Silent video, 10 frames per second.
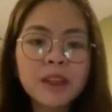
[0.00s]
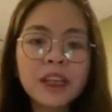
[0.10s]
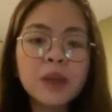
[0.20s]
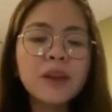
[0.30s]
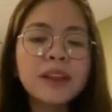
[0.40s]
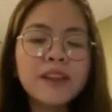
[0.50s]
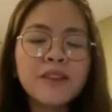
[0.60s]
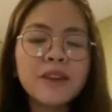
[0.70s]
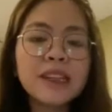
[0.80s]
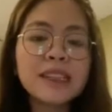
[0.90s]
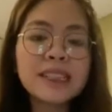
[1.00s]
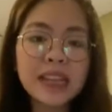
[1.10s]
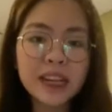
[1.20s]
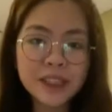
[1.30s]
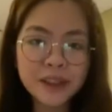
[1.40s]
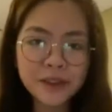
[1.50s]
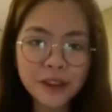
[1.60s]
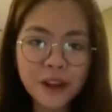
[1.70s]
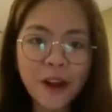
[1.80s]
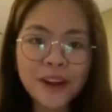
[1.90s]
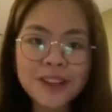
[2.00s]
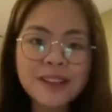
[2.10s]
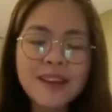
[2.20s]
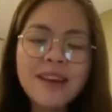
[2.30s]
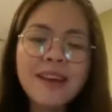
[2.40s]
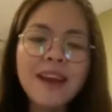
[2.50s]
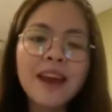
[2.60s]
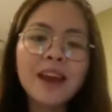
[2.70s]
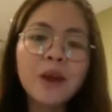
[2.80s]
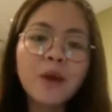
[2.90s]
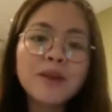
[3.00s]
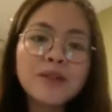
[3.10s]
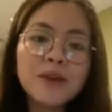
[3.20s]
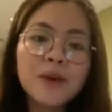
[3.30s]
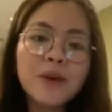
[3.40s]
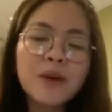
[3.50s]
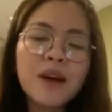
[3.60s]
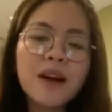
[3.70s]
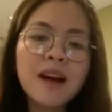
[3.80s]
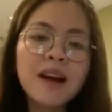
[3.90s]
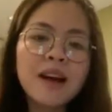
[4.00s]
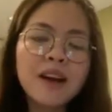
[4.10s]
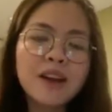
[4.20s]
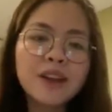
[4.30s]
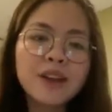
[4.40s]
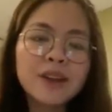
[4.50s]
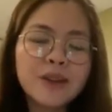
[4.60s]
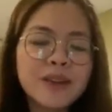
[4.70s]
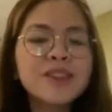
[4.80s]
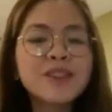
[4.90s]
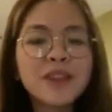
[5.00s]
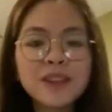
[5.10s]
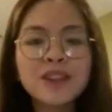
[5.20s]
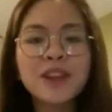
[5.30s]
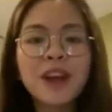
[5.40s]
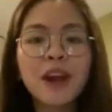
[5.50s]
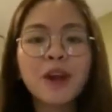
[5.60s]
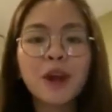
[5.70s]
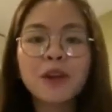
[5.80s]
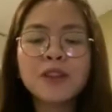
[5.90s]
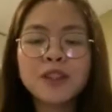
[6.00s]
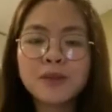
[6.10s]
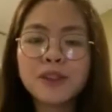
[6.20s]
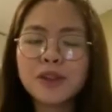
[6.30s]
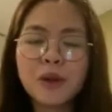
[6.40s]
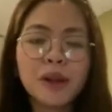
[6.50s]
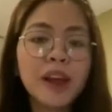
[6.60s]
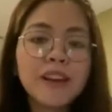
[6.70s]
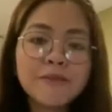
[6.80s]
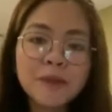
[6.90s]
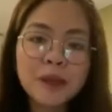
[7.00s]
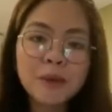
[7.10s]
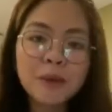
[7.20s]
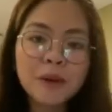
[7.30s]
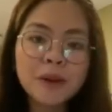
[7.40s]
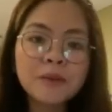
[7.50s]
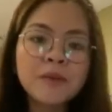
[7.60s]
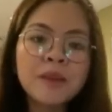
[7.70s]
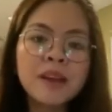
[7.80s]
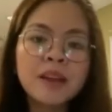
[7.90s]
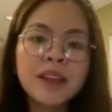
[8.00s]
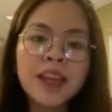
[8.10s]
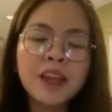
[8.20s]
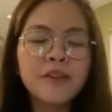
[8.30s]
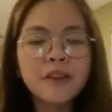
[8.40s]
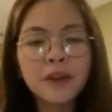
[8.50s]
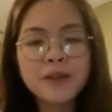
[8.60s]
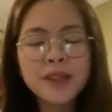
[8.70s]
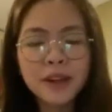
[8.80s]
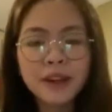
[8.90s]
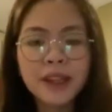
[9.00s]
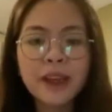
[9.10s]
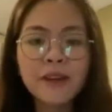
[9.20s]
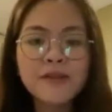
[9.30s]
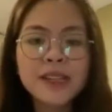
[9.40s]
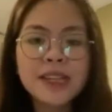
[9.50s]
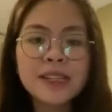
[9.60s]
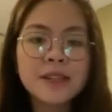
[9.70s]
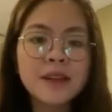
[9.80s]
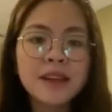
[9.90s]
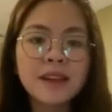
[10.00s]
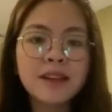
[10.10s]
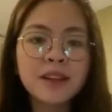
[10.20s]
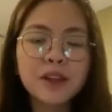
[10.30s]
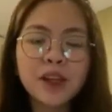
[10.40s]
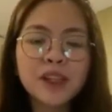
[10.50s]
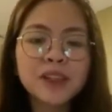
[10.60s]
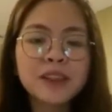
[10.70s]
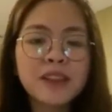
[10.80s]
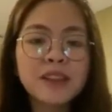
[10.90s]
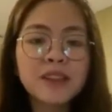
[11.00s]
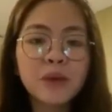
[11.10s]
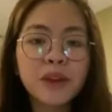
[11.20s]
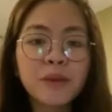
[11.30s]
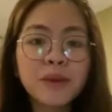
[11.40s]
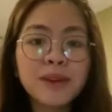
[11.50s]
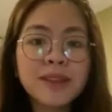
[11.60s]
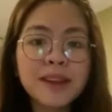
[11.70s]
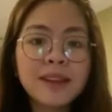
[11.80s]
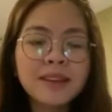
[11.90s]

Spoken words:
He will give you the desires of your heart. And also, you're such an encouragement to a lot of people. Thank you for using your gift and in encouraging us with the music.